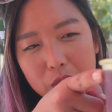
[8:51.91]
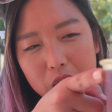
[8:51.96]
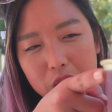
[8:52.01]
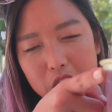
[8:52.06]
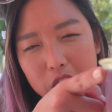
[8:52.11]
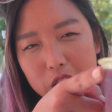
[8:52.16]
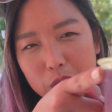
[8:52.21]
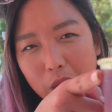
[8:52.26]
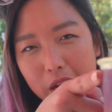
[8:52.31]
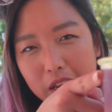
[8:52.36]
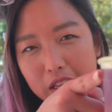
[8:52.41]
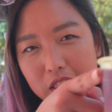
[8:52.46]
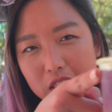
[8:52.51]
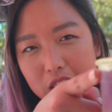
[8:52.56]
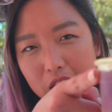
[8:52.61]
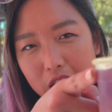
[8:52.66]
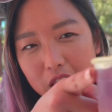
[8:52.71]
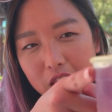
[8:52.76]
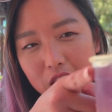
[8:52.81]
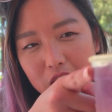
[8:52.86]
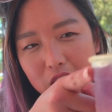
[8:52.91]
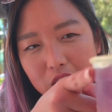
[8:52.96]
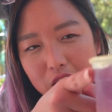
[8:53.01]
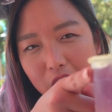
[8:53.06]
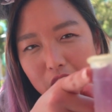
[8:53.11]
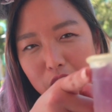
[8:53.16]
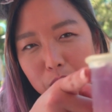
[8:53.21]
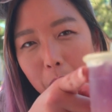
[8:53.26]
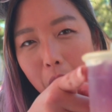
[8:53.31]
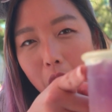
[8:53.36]
which is why it's like this
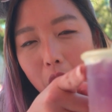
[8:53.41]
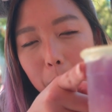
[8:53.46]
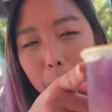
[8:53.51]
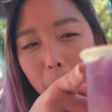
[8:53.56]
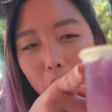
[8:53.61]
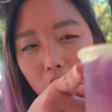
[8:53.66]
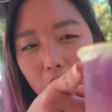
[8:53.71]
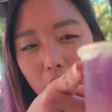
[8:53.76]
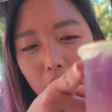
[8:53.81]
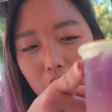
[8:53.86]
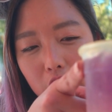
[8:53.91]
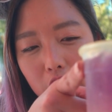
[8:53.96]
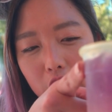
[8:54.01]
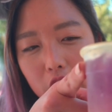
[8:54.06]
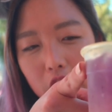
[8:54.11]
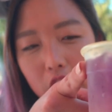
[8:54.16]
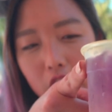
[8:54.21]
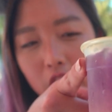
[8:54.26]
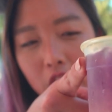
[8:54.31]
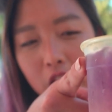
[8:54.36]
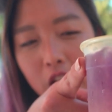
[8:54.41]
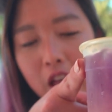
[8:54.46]
nice purple color.